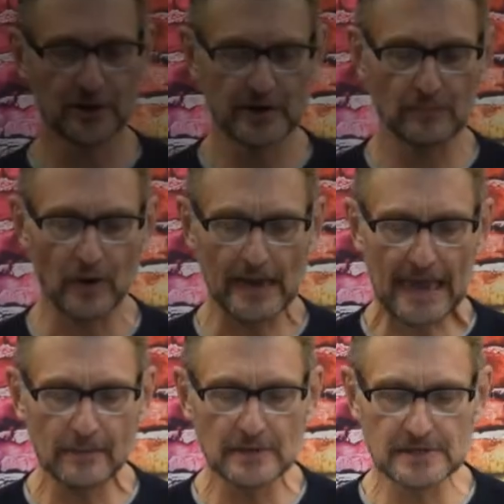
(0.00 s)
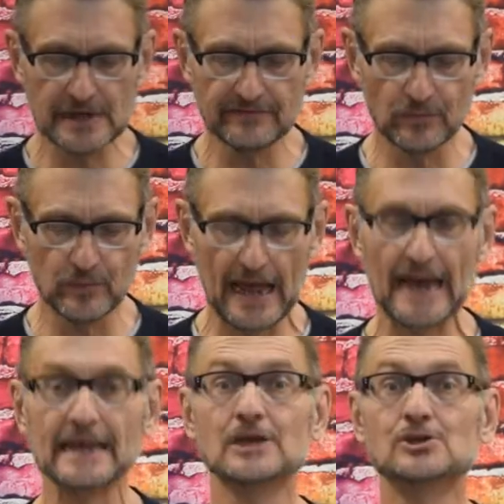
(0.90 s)
heard about Haman's evil
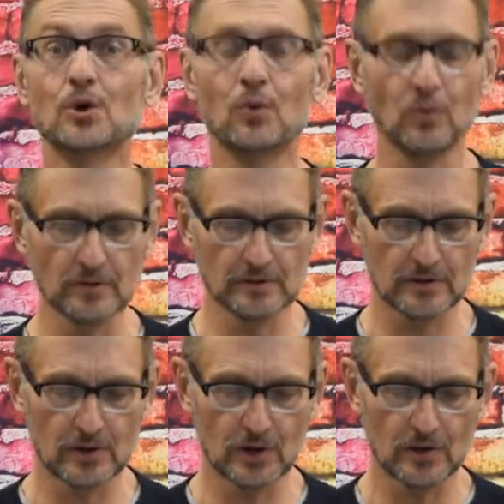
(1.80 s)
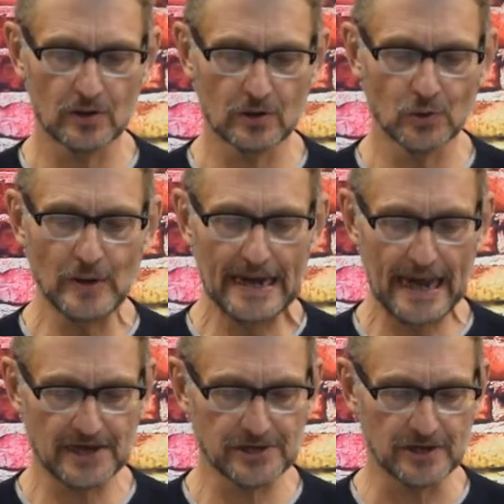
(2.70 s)
plan, he told Queen
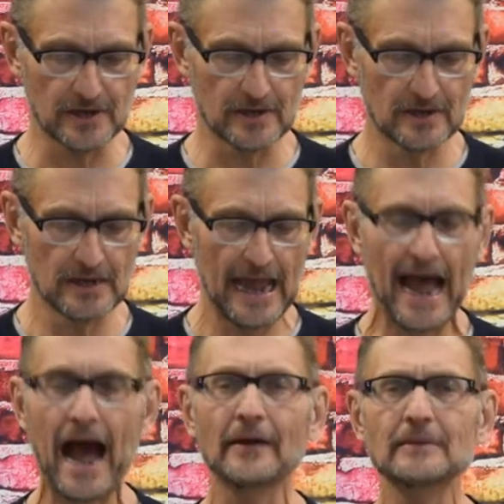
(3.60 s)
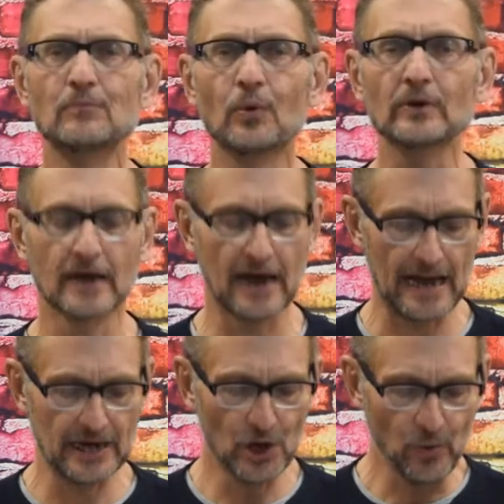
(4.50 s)
Esther. How did
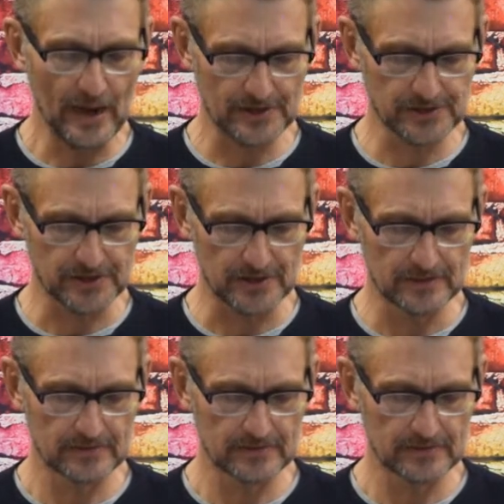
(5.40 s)
Mordecai know Esther?